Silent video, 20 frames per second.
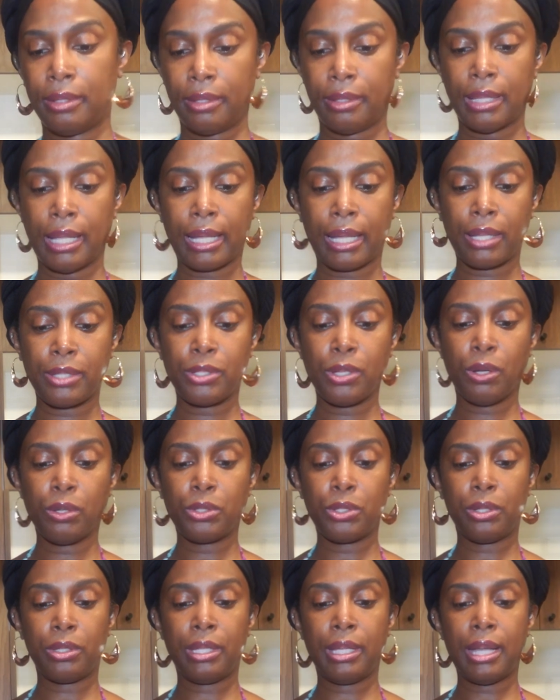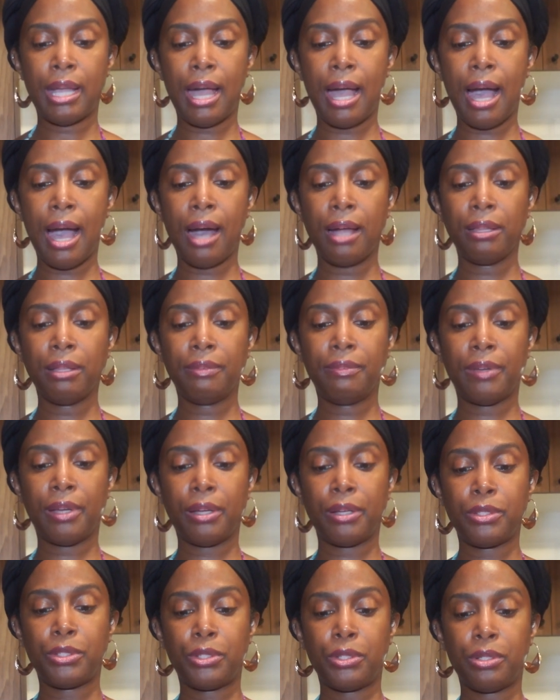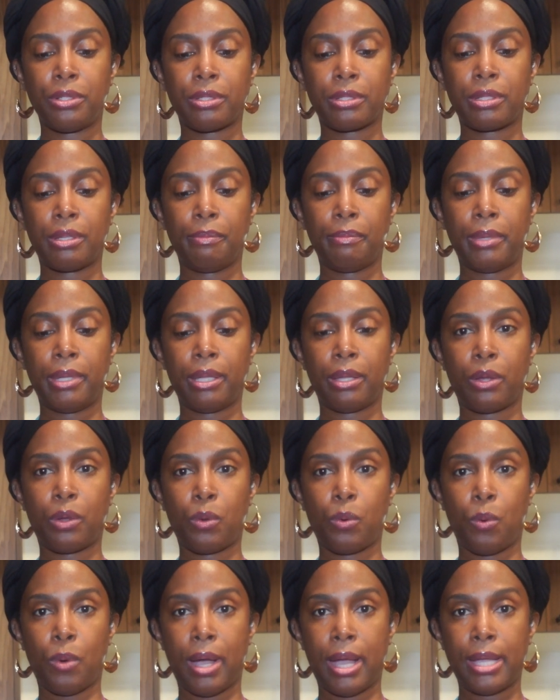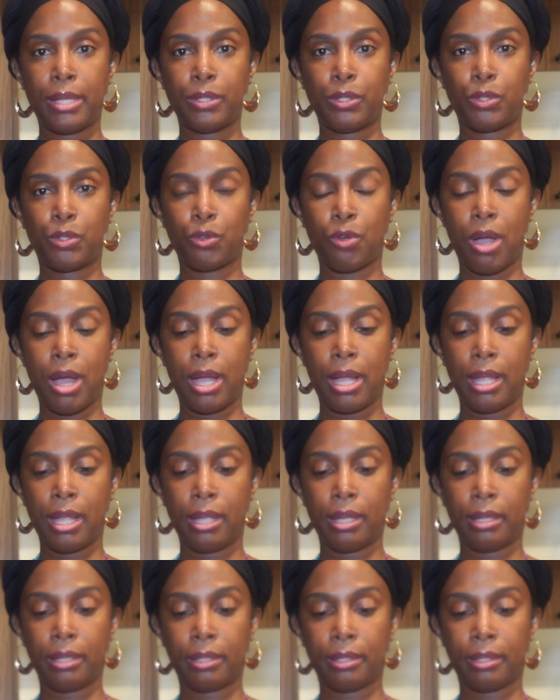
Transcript: Like I told you, the aloe vera juice can be quite drying.